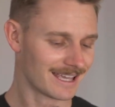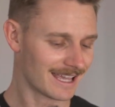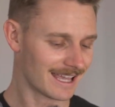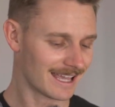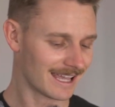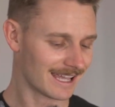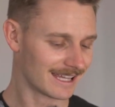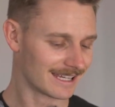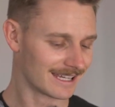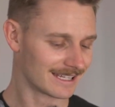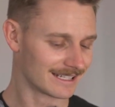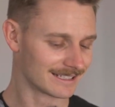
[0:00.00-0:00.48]

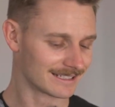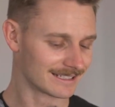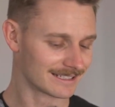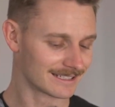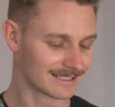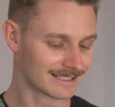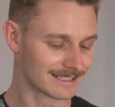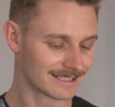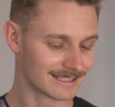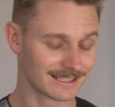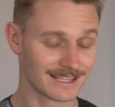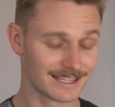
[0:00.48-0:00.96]
and
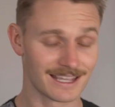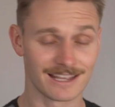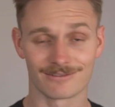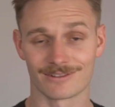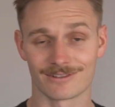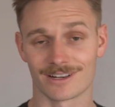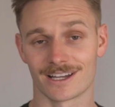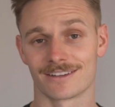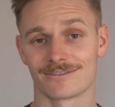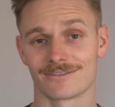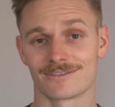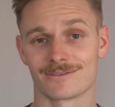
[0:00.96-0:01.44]
they
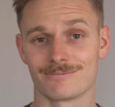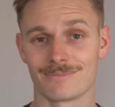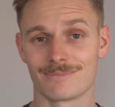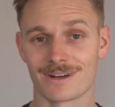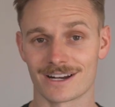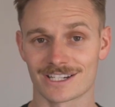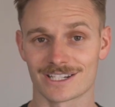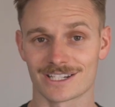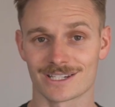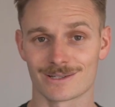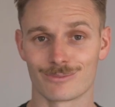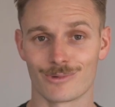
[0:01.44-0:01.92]
arrived
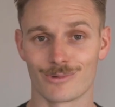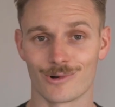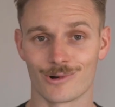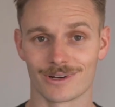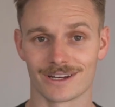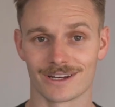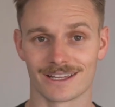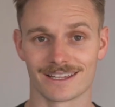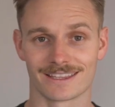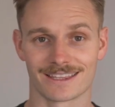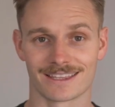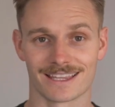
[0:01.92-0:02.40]
much
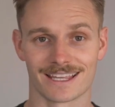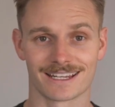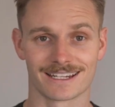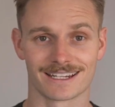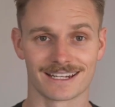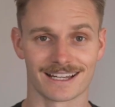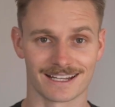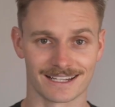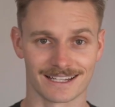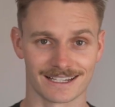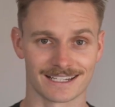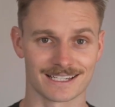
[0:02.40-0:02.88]
smaller than
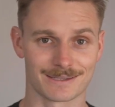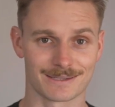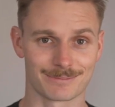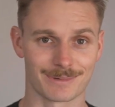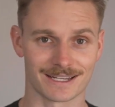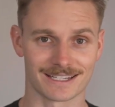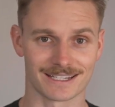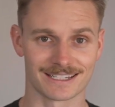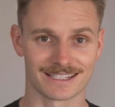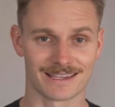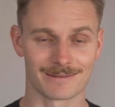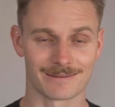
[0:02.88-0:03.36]
I
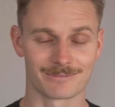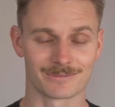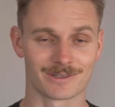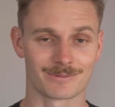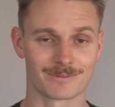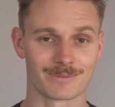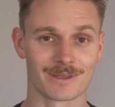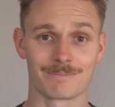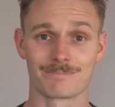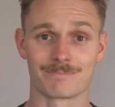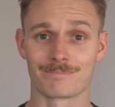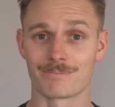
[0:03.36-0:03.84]
expected them to
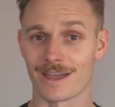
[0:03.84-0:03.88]
be